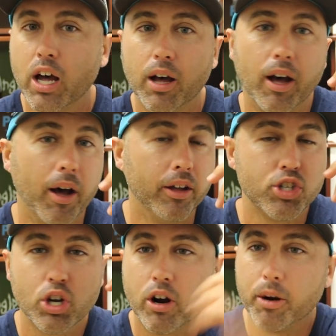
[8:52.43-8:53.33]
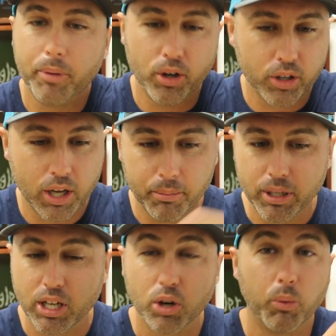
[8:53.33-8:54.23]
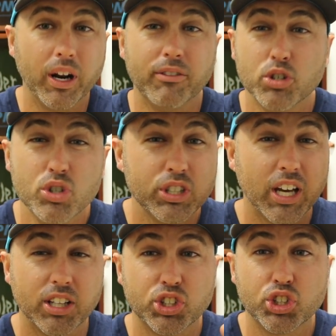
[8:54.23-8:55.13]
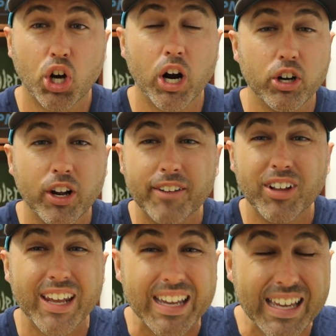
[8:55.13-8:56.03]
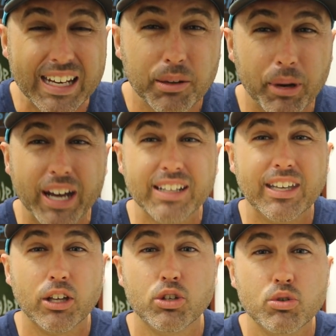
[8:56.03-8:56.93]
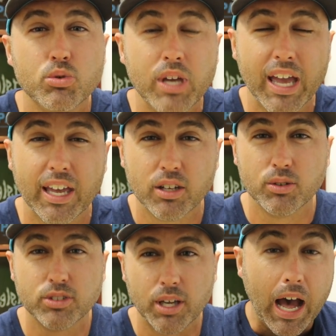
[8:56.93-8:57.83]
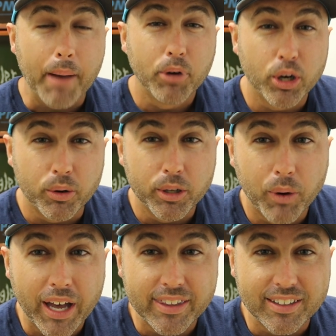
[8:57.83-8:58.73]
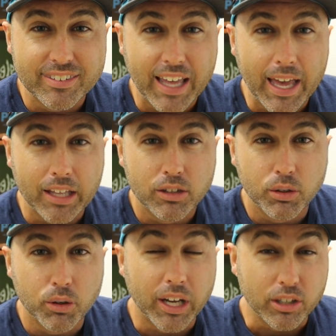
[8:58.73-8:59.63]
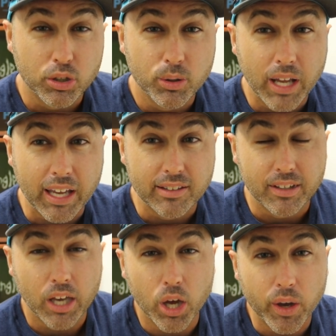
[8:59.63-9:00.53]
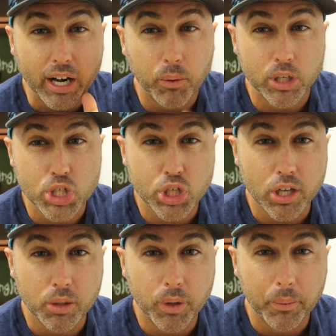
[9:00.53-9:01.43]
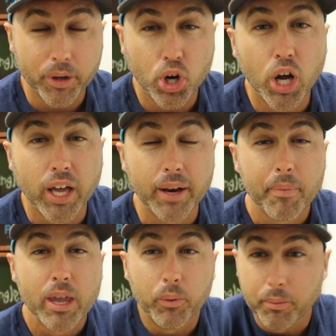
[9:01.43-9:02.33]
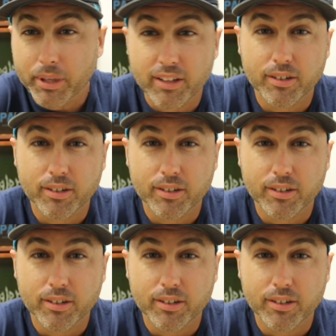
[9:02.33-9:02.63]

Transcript: a charter boat company, or whatever. You just gotta start. Don't ever let anybody tell you you can't do something. I'm gonna rewind this day to like 2 days ago, and I wanna show you what went on when me and